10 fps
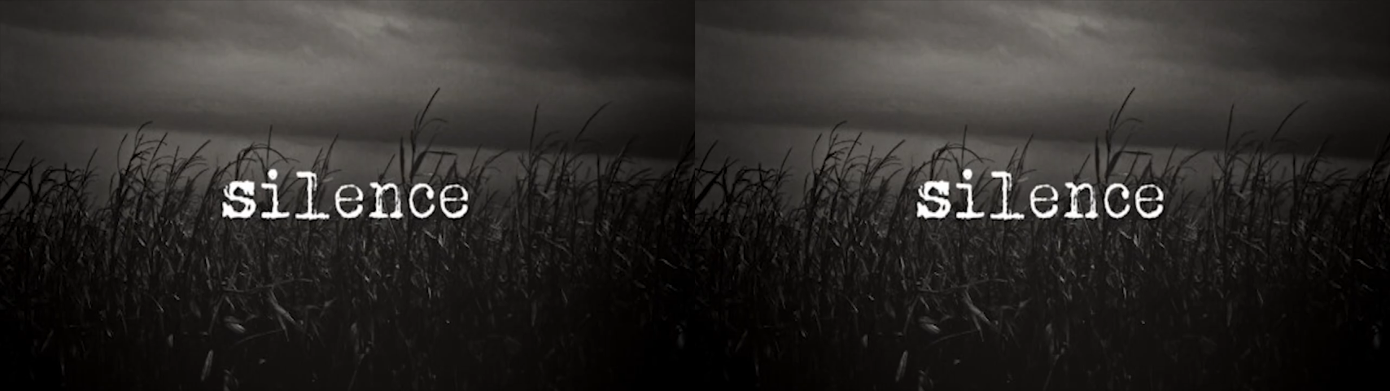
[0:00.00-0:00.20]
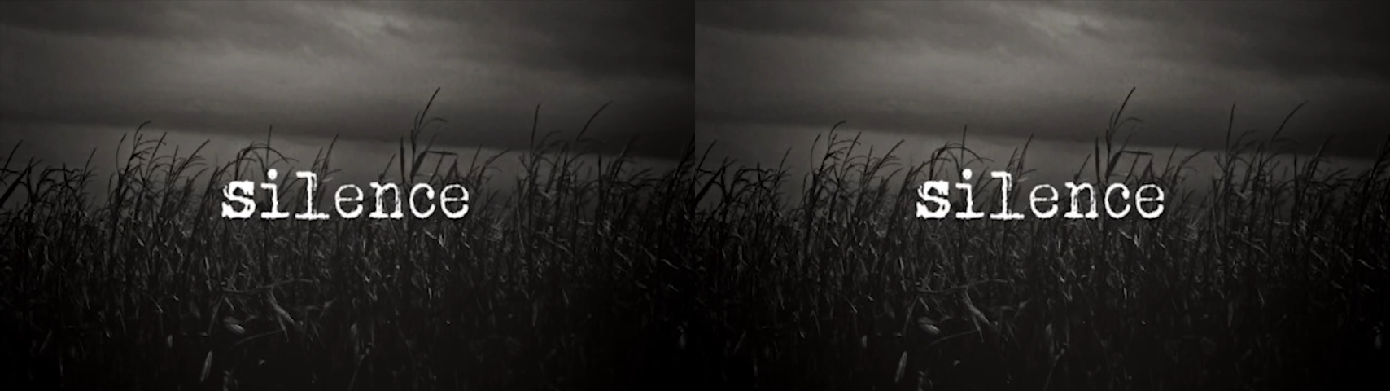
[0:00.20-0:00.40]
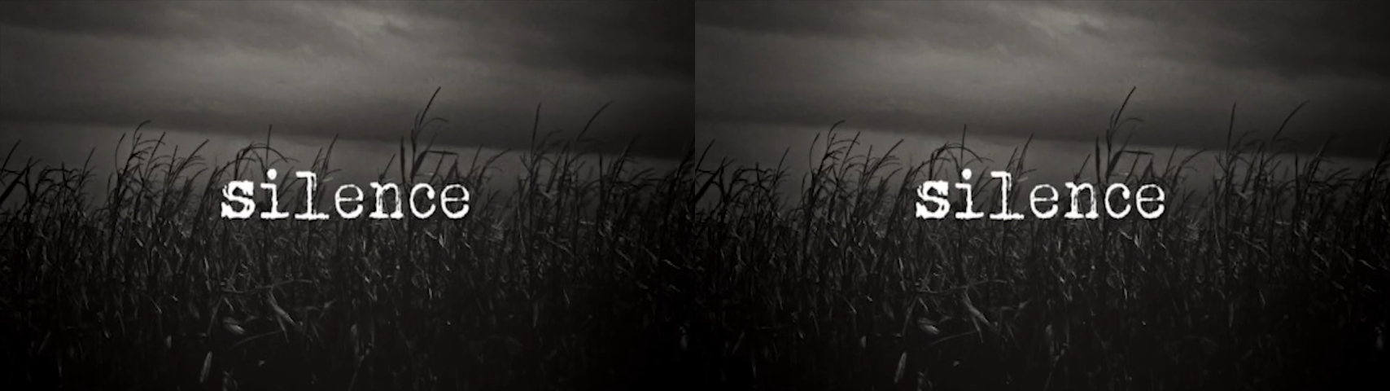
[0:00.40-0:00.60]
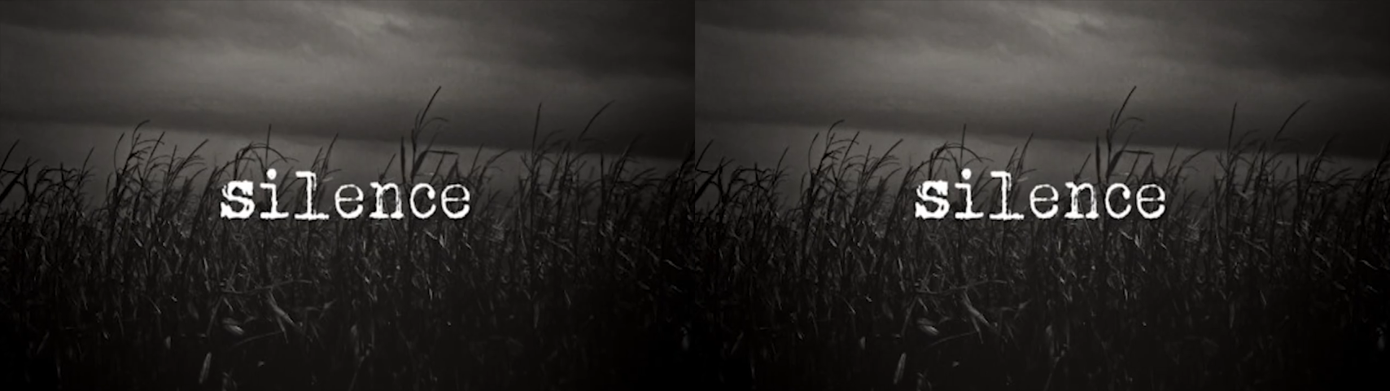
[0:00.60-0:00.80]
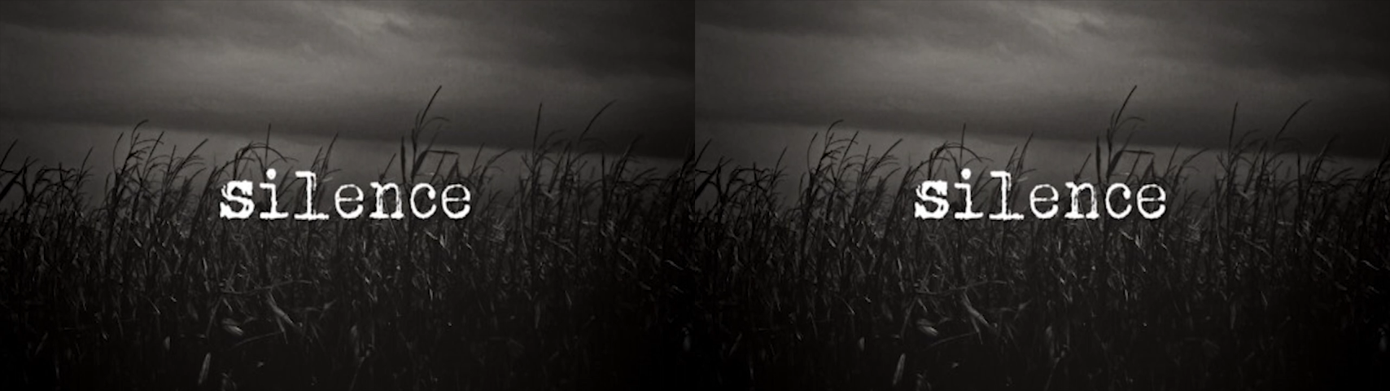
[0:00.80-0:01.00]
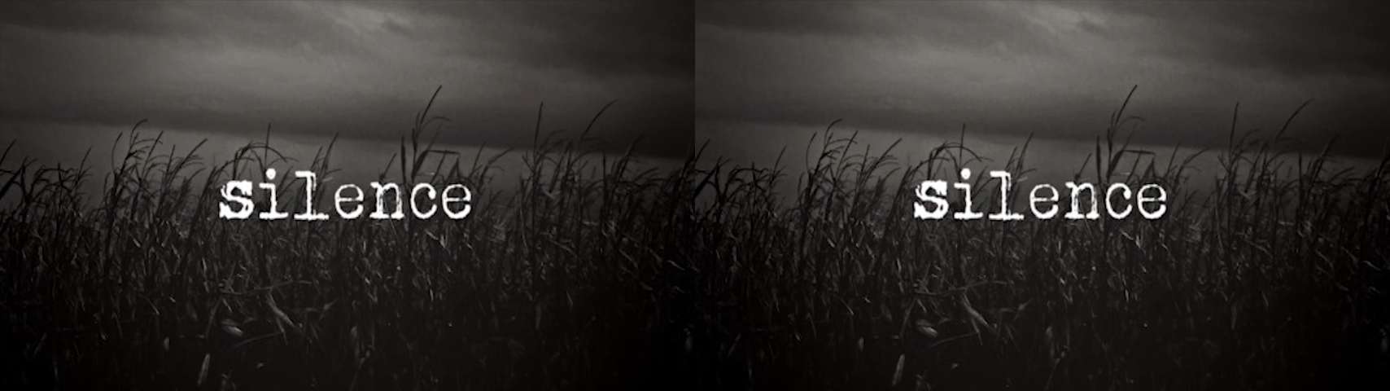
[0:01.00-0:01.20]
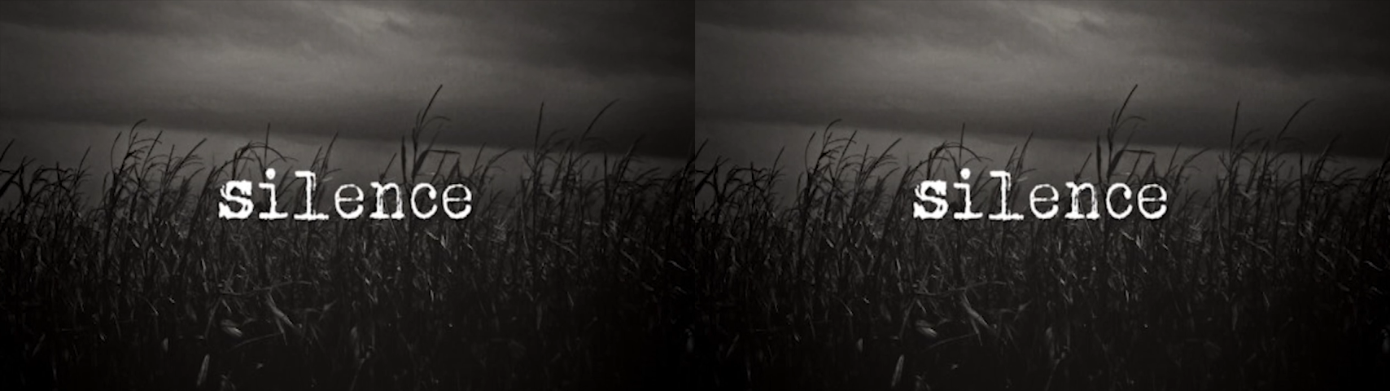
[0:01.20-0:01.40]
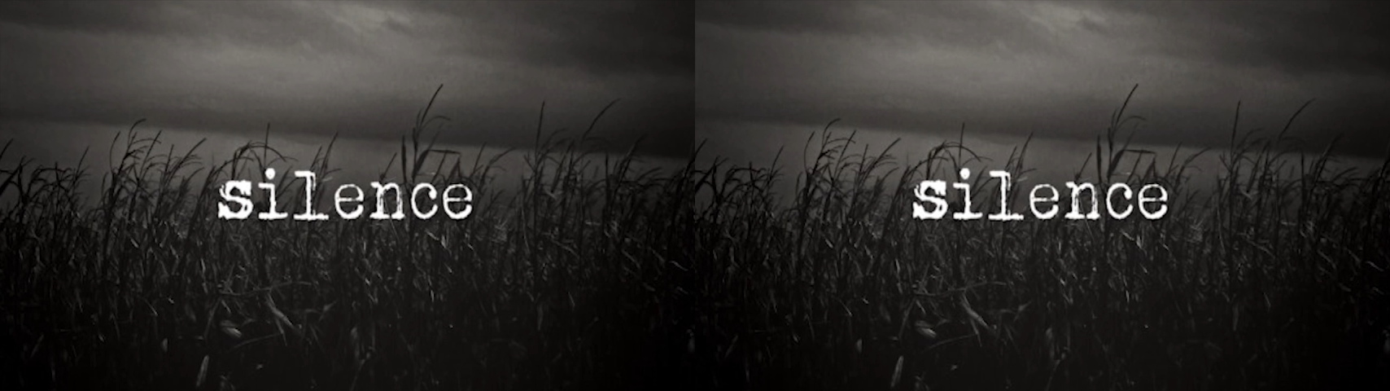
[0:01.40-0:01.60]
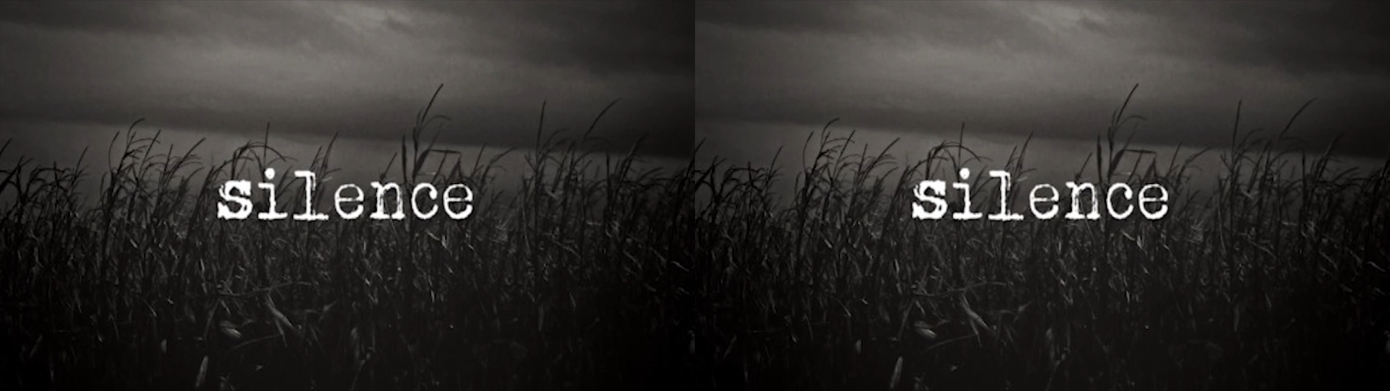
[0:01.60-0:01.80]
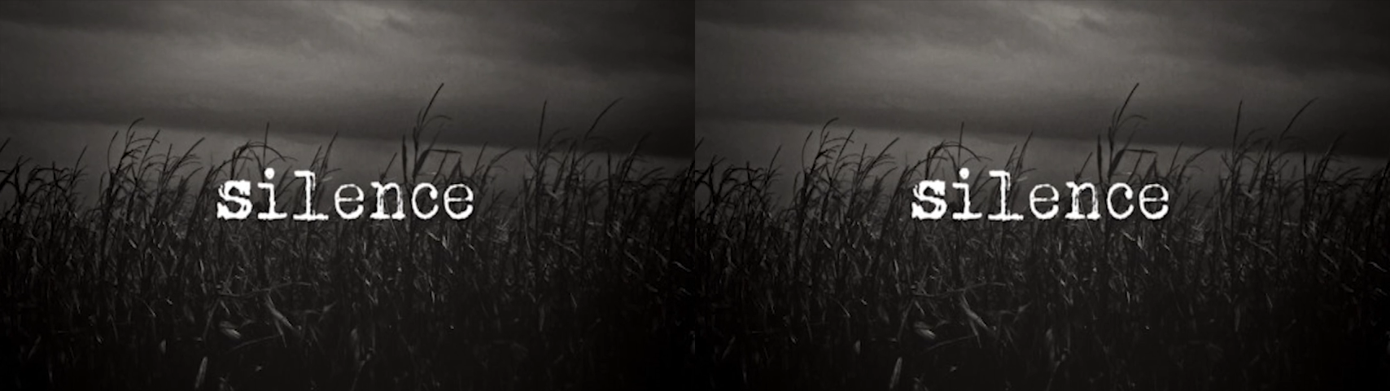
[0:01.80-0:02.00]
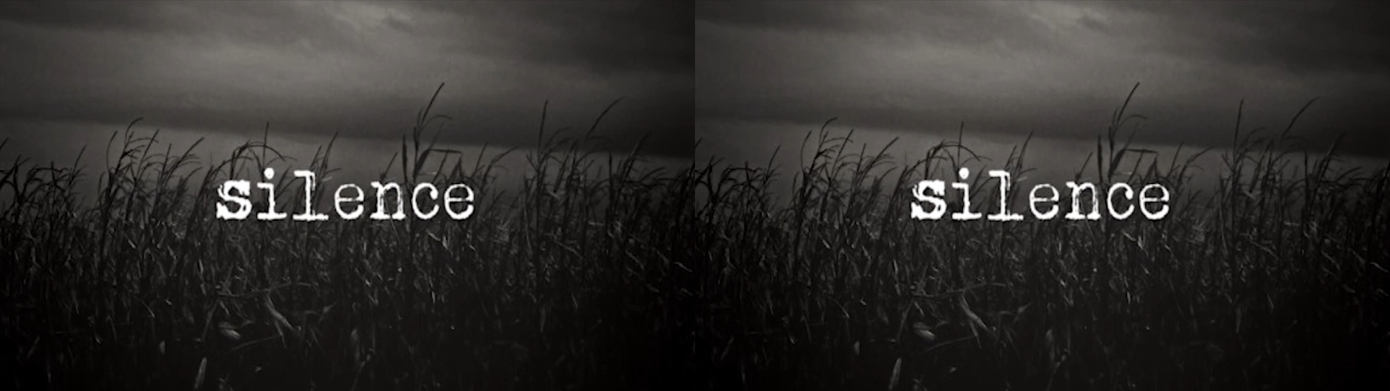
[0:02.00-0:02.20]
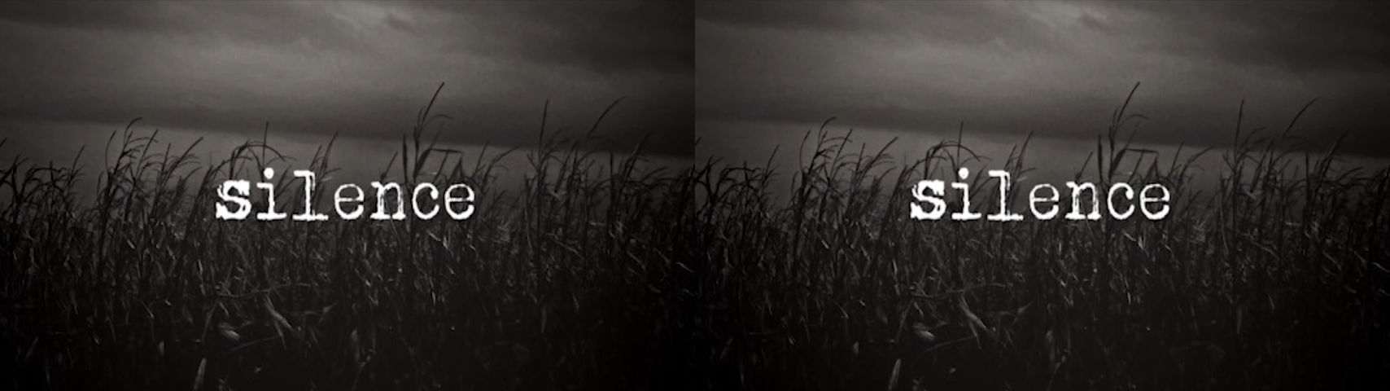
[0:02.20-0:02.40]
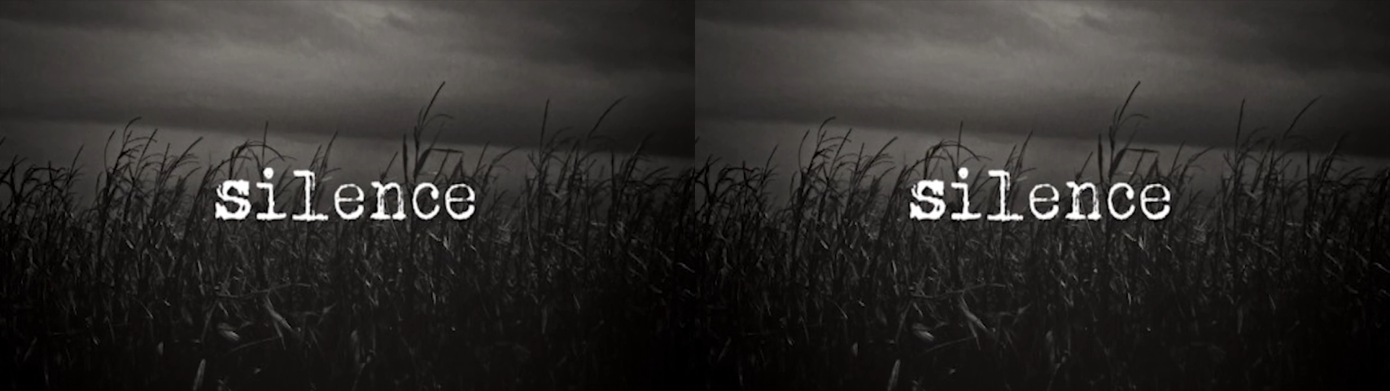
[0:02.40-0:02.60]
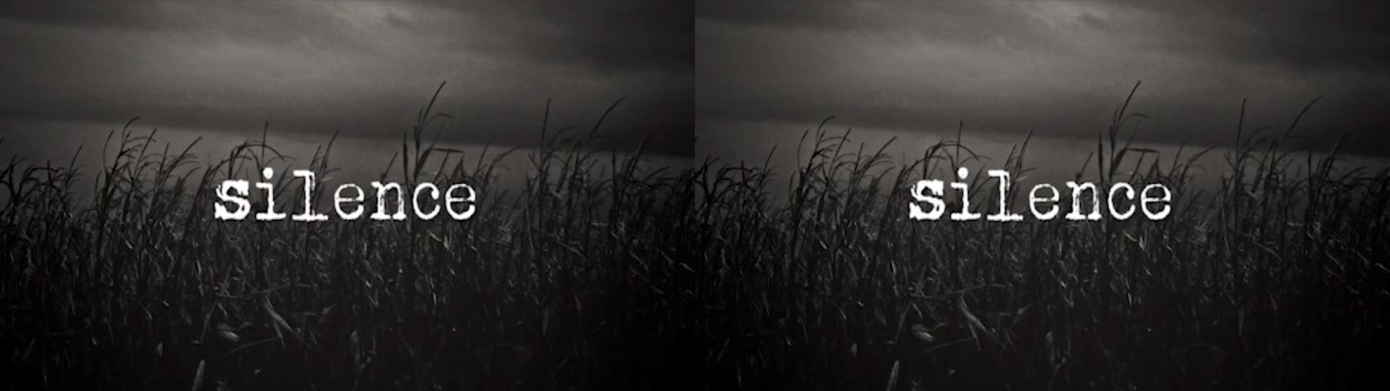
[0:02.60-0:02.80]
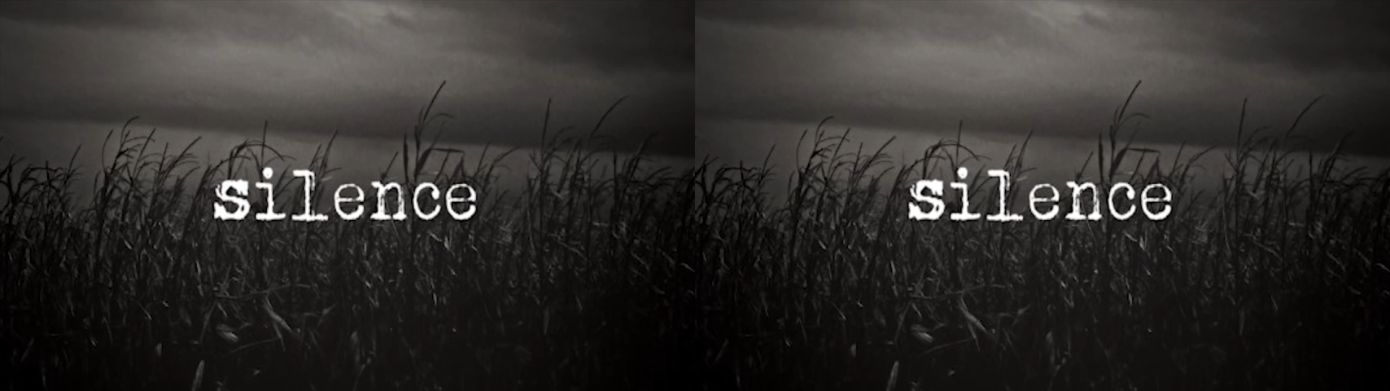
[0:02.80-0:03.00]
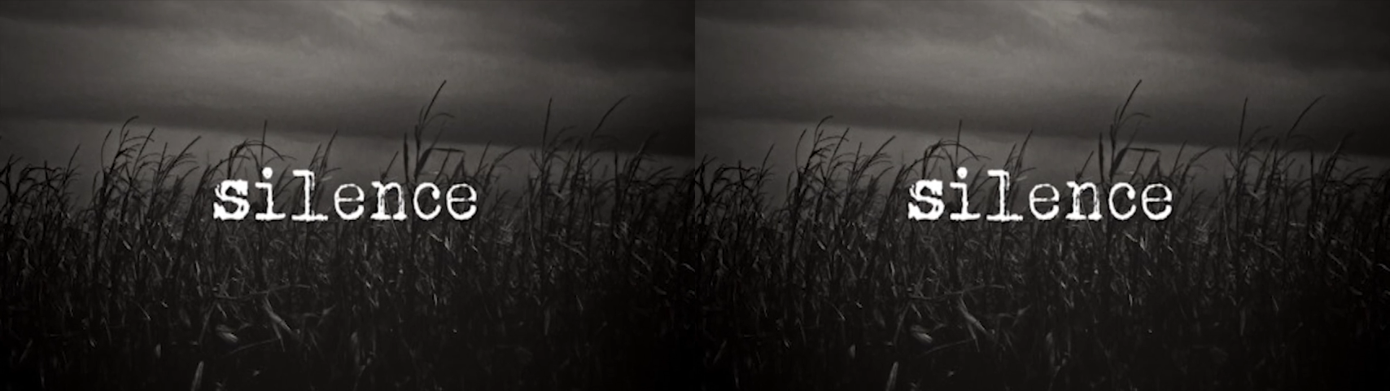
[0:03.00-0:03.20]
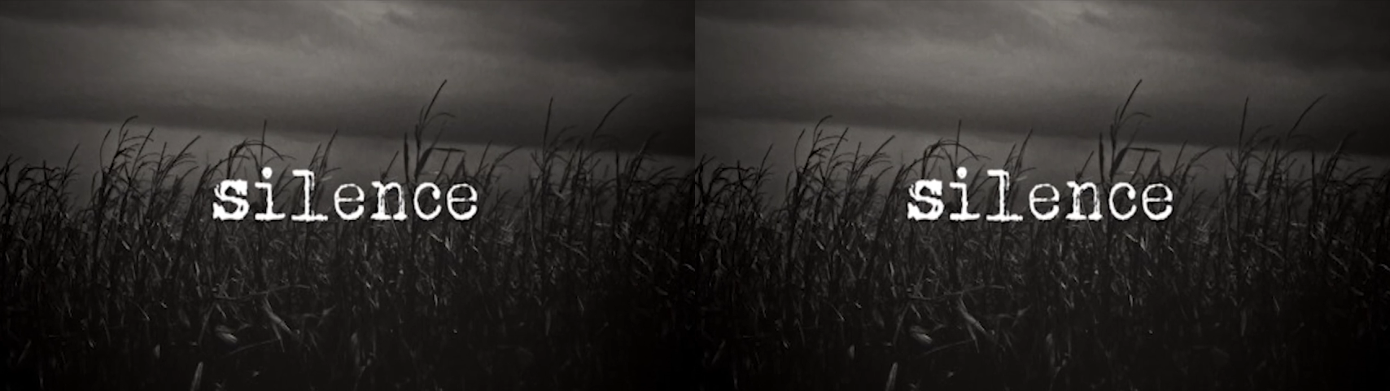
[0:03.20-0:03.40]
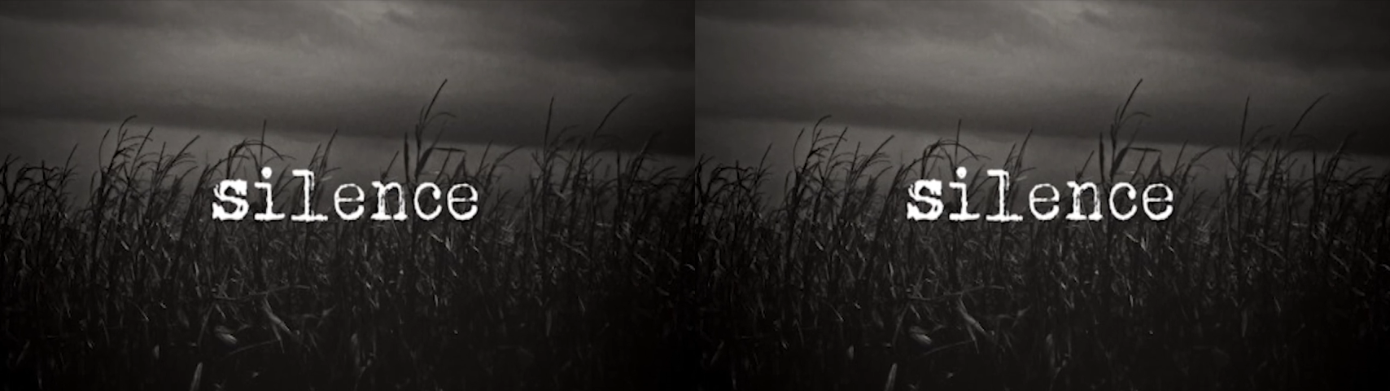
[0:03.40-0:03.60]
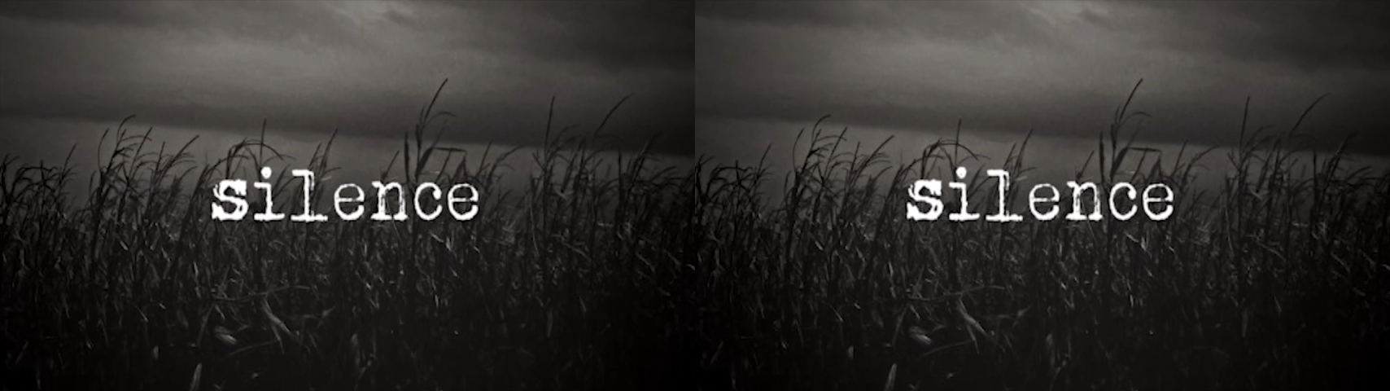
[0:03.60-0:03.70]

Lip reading: [unreadable: no face in view]